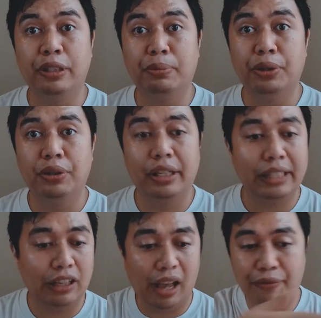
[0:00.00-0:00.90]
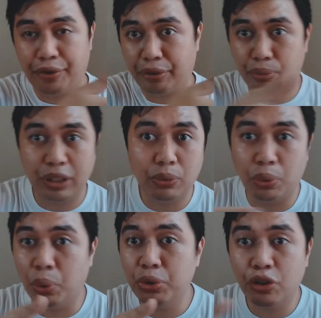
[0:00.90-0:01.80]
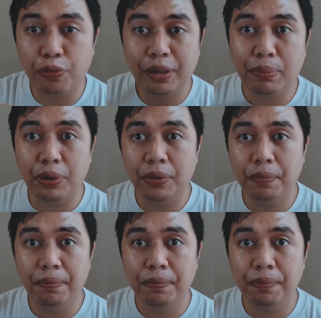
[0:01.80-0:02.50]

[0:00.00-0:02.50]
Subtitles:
people, let's say you have 3 rows of people,